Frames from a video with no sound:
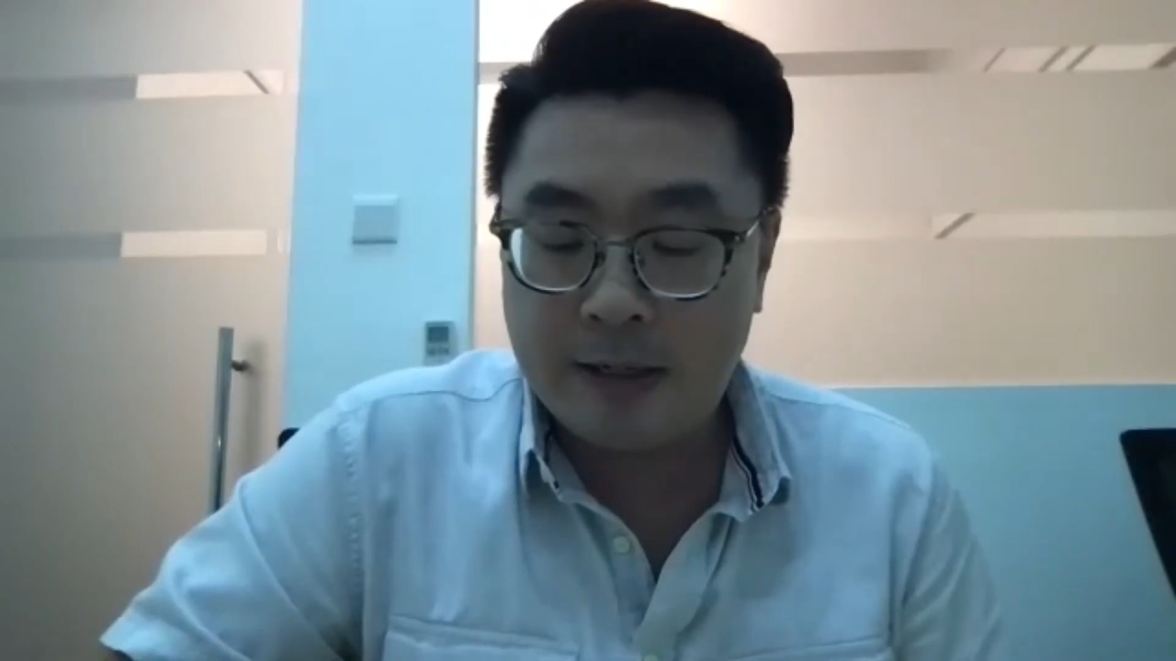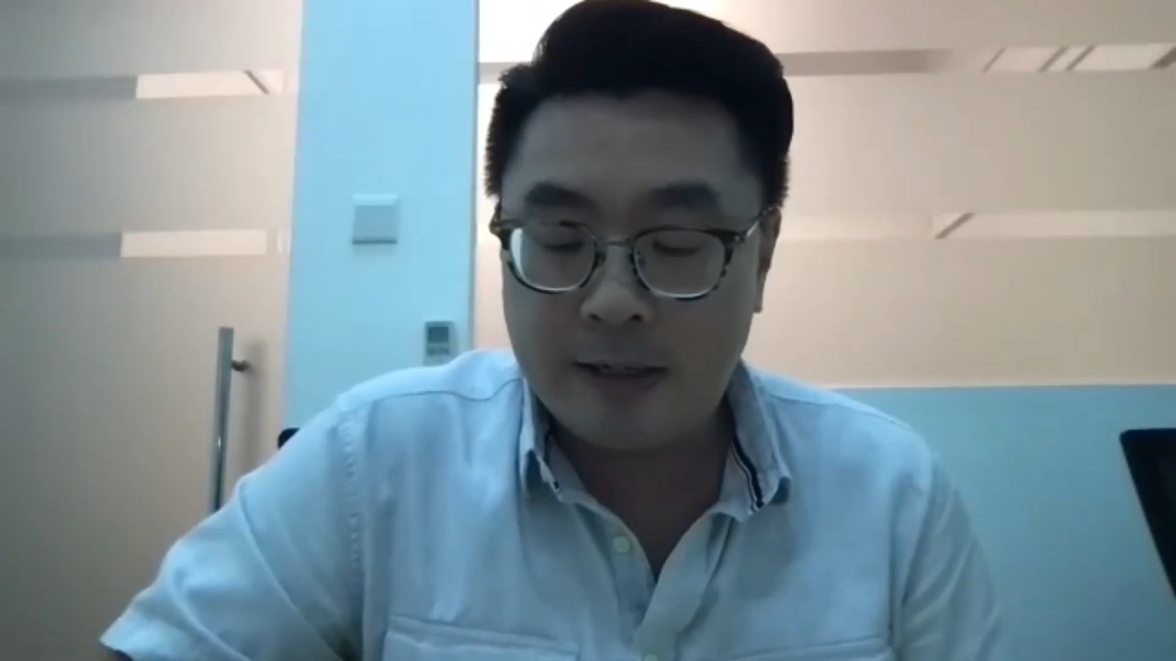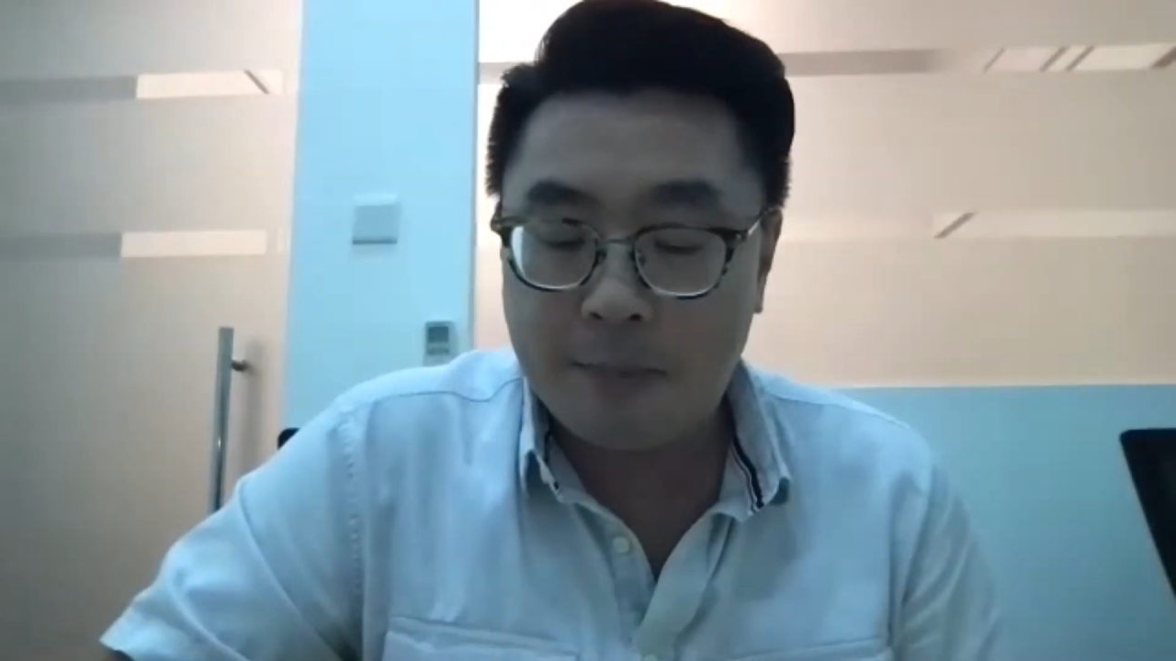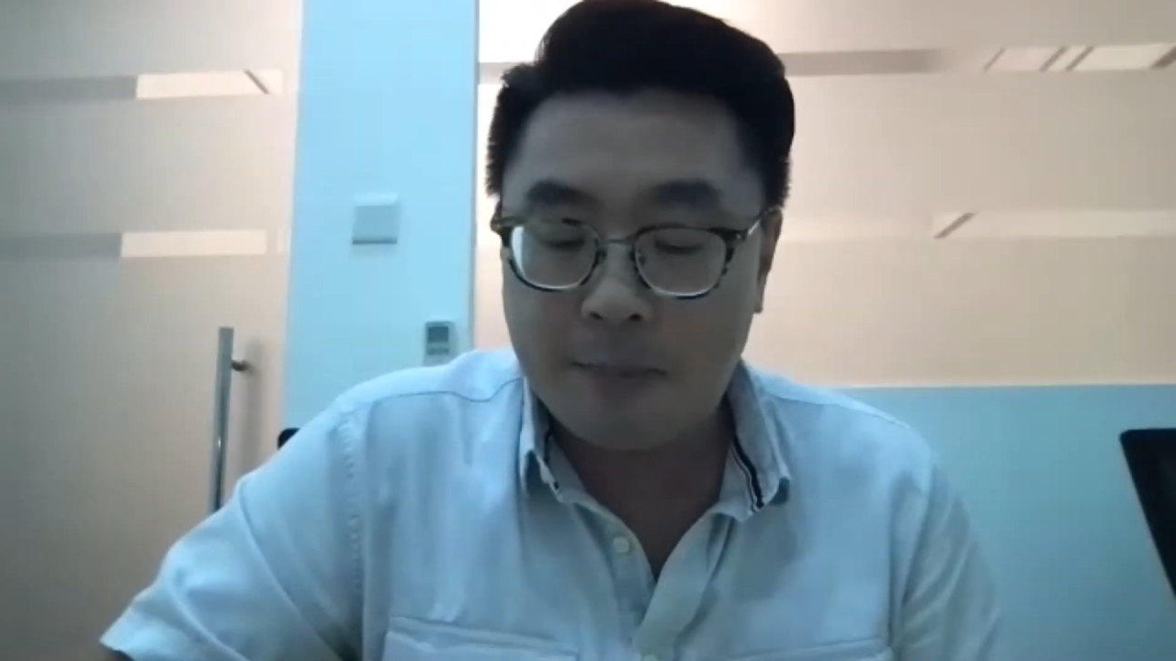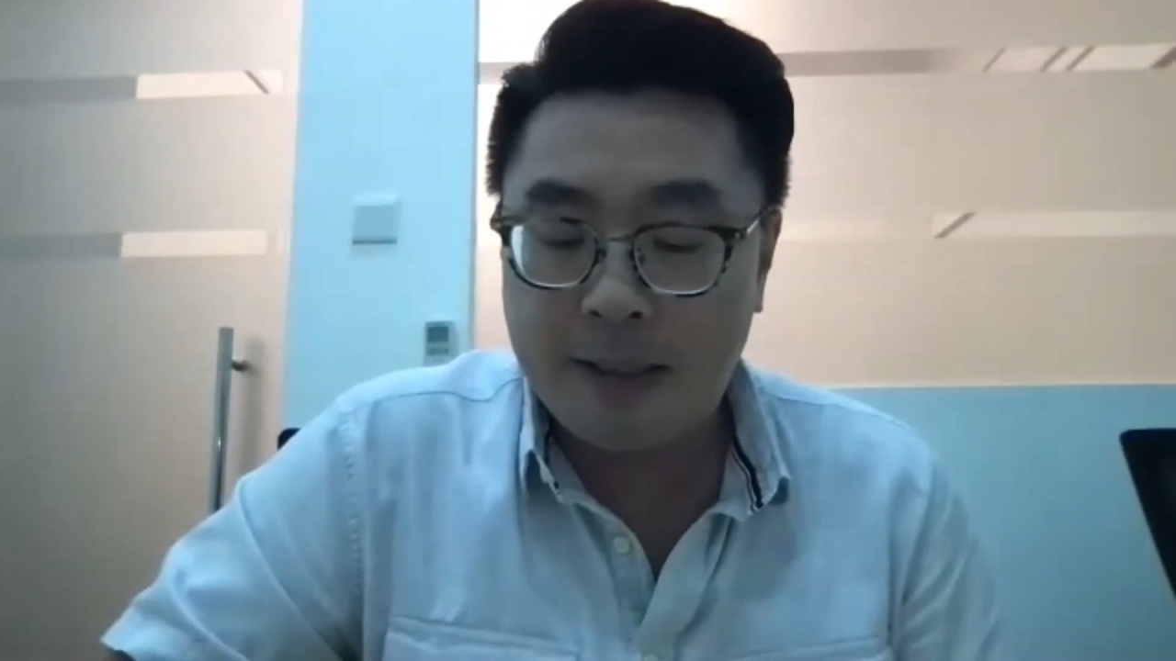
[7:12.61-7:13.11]

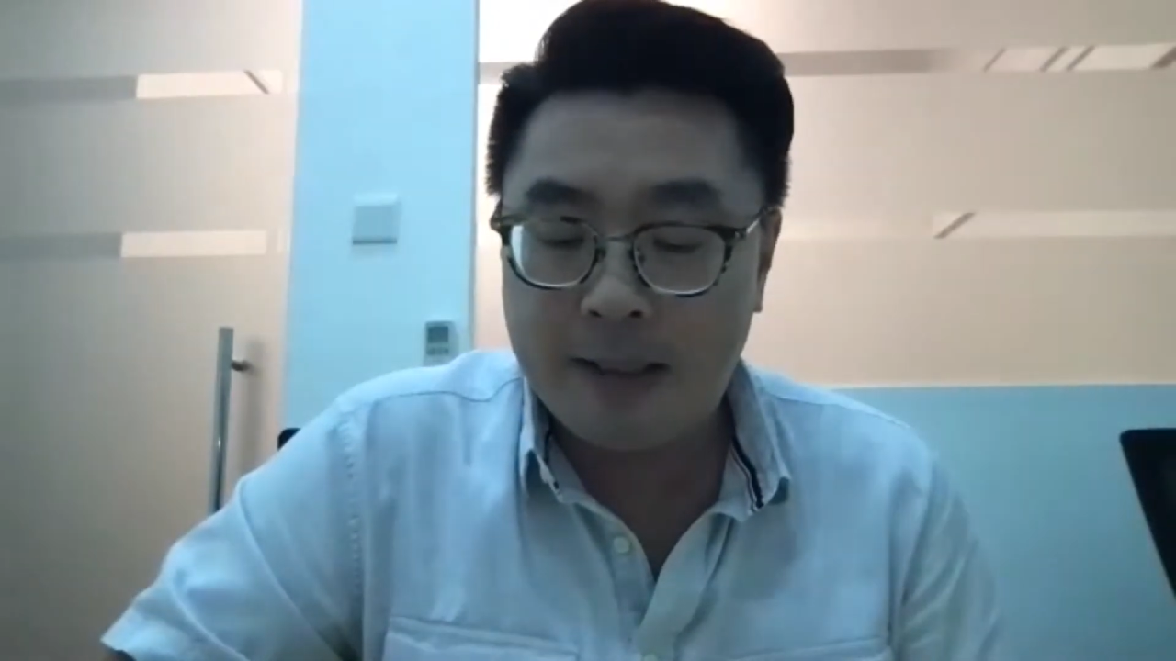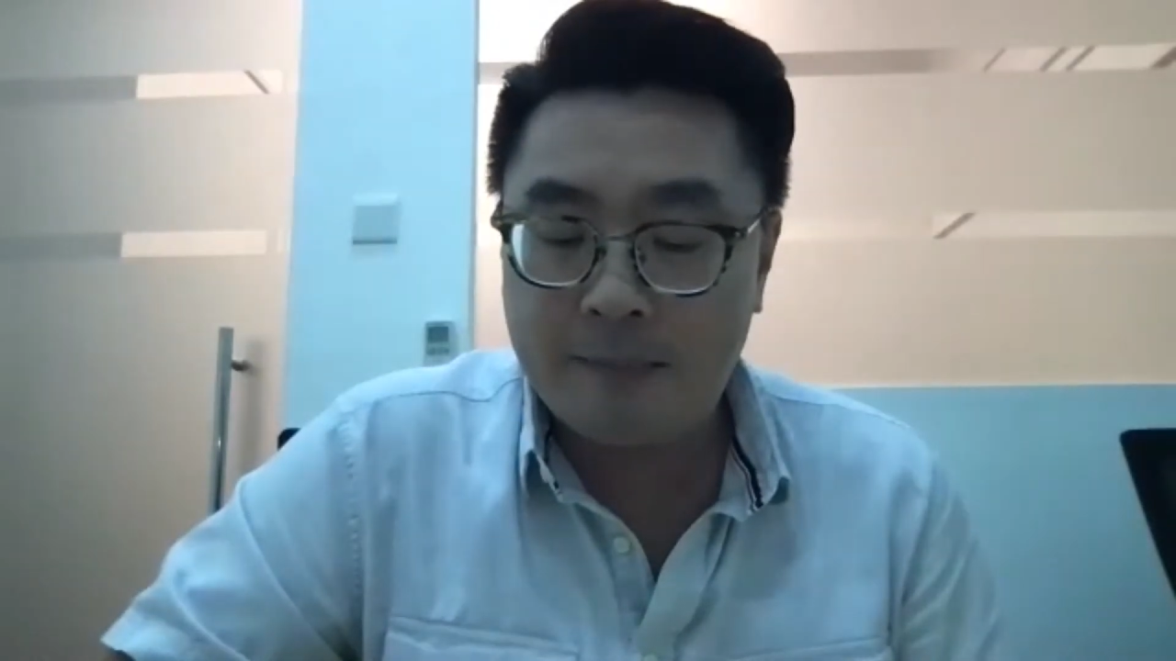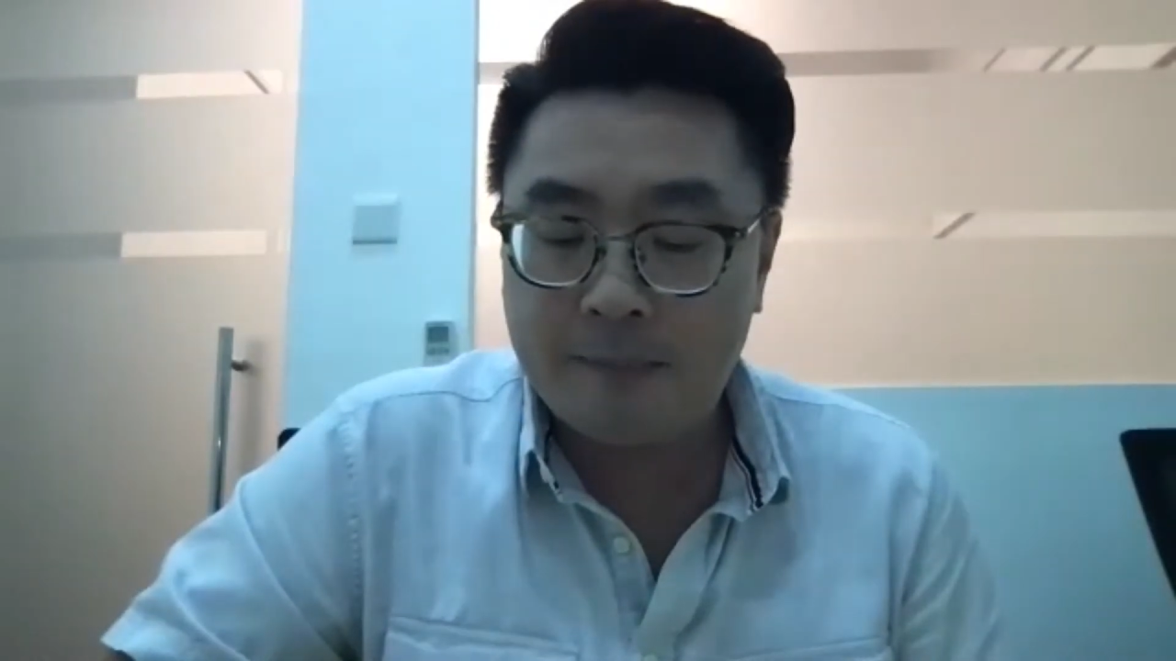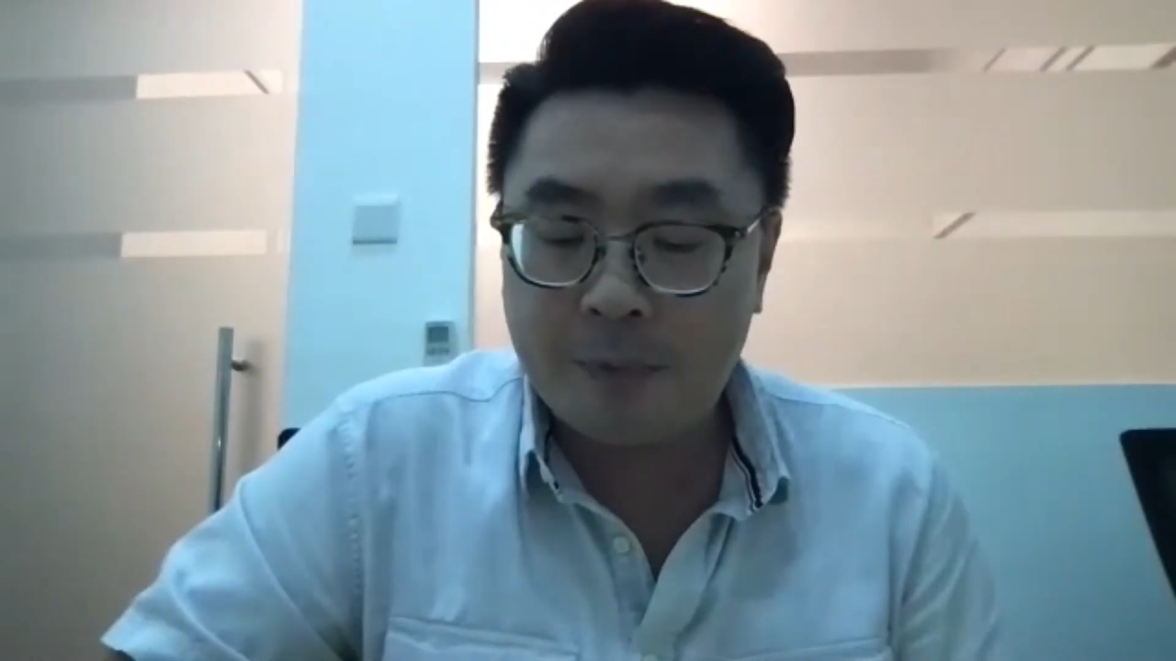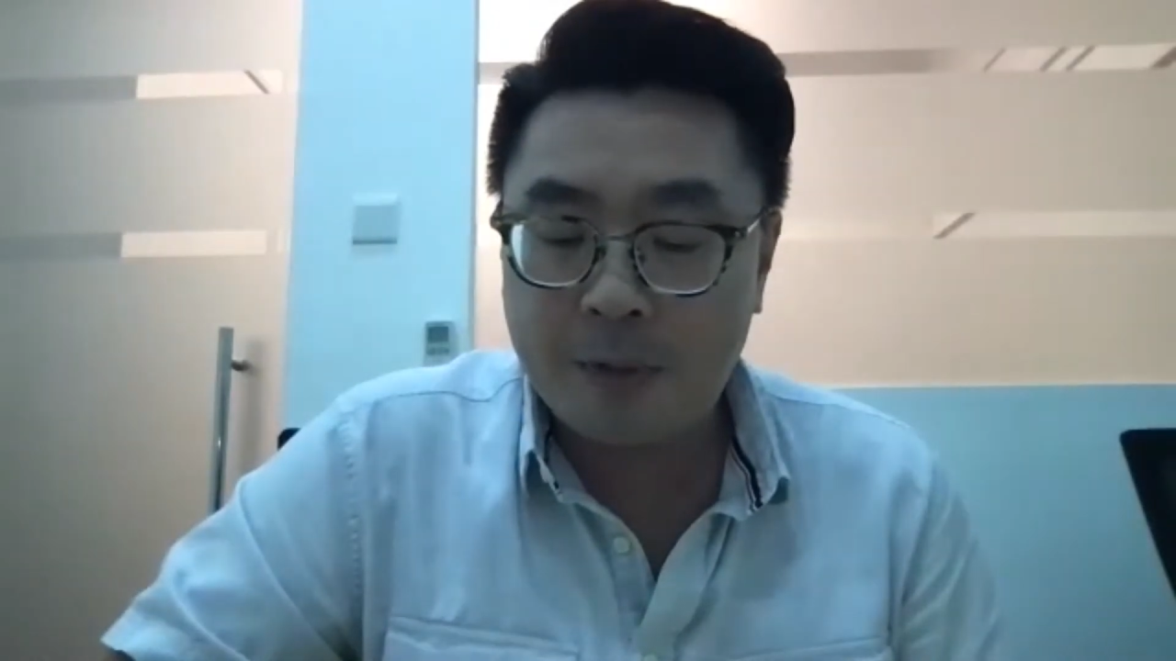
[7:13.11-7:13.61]
company that